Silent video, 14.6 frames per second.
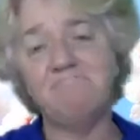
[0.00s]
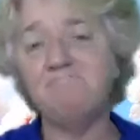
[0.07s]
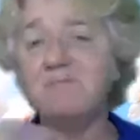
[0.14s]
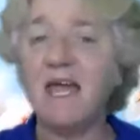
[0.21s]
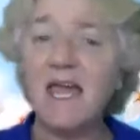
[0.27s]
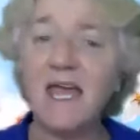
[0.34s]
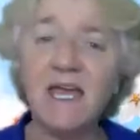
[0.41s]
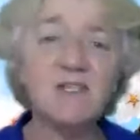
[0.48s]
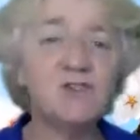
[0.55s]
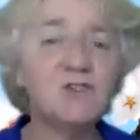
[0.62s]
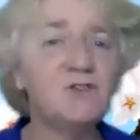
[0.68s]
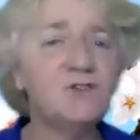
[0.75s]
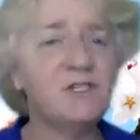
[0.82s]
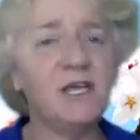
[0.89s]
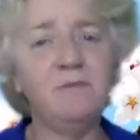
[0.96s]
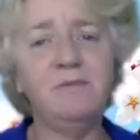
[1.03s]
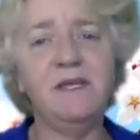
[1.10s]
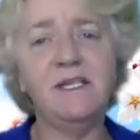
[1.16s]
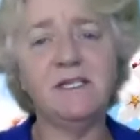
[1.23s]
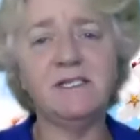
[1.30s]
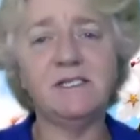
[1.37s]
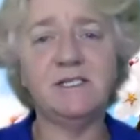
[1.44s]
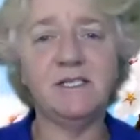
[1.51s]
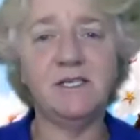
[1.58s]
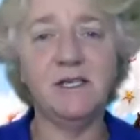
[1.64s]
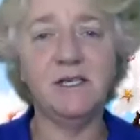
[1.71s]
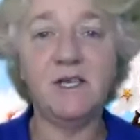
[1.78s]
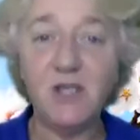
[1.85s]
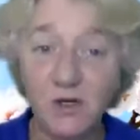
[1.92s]
8 to 10 minutes,
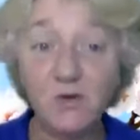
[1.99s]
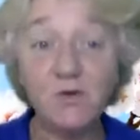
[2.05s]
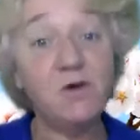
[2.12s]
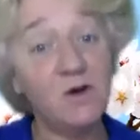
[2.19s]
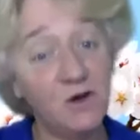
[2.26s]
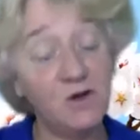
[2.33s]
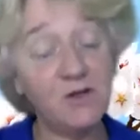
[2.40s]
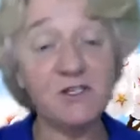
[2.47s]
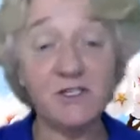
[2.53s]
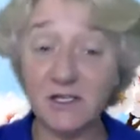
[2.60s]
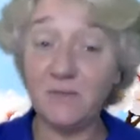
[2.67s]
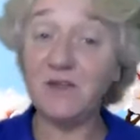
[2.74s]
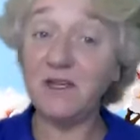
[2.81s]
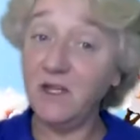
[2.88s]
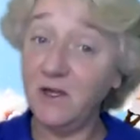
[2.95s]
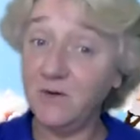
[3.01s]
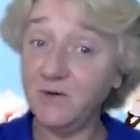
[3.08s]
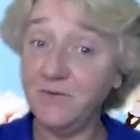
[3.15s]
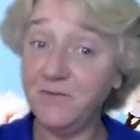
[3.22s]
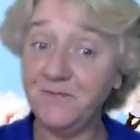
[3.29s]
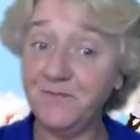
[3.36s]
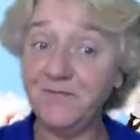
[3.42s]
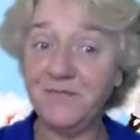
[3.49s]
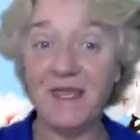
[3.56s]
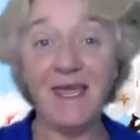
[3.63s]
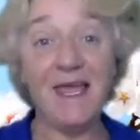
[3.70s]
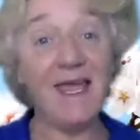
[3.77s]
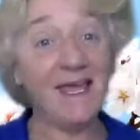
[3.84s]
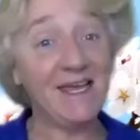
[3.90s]
you learn something new.
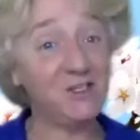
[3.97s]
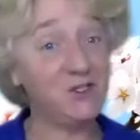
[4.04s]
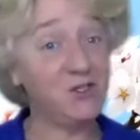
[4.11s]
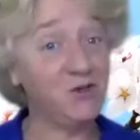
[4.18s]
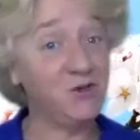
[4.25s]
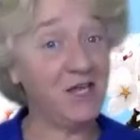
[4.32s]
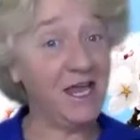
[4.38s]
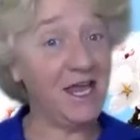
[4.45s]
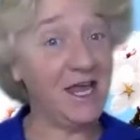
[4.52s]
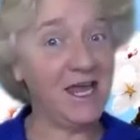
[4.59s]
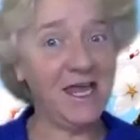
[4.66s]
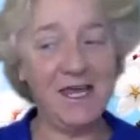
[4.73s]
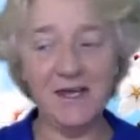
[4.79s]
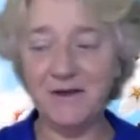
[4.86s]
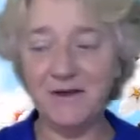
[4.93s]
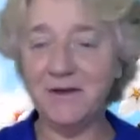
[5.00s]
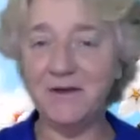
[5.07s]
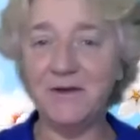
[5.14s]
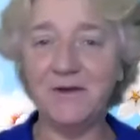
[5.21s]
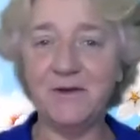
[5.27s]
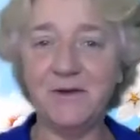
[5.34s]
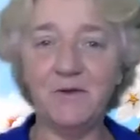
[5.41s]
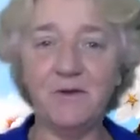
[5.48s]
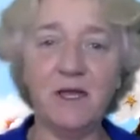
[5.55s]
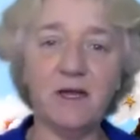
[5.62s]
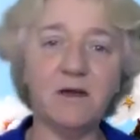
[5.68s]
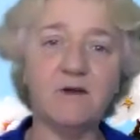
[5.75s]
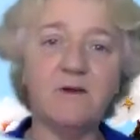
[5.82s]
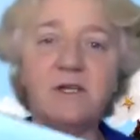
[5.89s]
Today, we
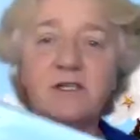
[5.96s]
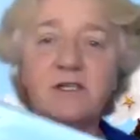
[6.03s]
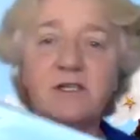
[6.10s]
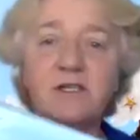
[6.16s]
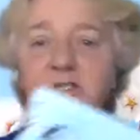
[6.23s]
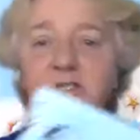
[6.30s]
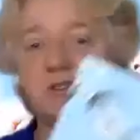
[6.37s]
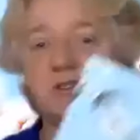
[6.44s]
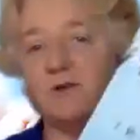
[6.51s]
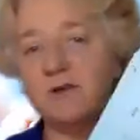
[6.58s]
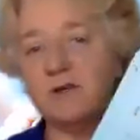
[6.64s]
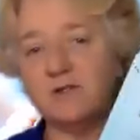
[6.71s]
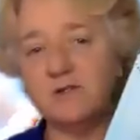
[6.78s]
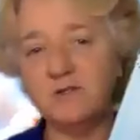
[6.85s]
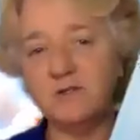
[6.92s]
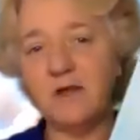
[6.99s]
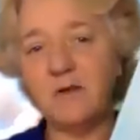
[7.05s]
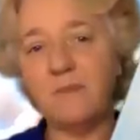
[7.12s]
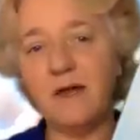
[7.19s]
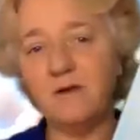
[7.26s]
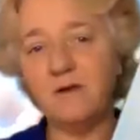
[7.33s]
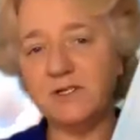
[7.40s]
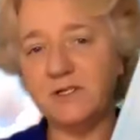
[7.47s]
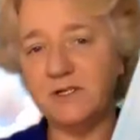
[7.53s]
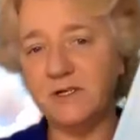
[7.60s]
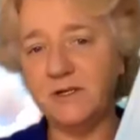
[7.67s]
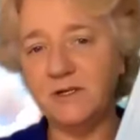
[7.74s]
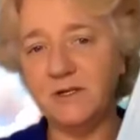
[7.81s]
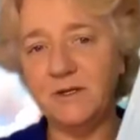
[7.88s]
are going to talk about
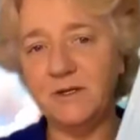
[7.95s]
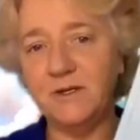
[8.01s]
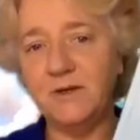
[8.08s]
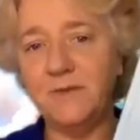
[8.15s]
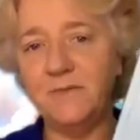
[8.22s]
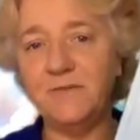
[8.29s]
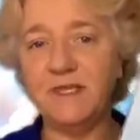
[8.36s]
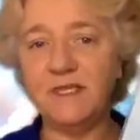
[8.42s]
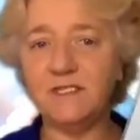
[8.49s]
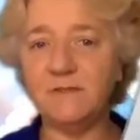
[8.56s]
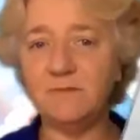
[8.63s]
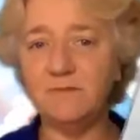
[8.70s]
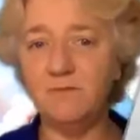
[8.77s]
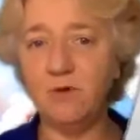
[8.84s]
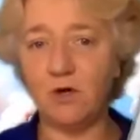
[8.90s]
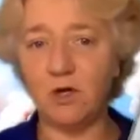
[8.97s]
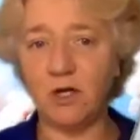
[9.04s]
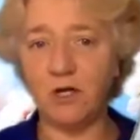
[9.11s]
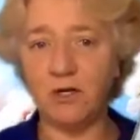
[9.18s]
this book.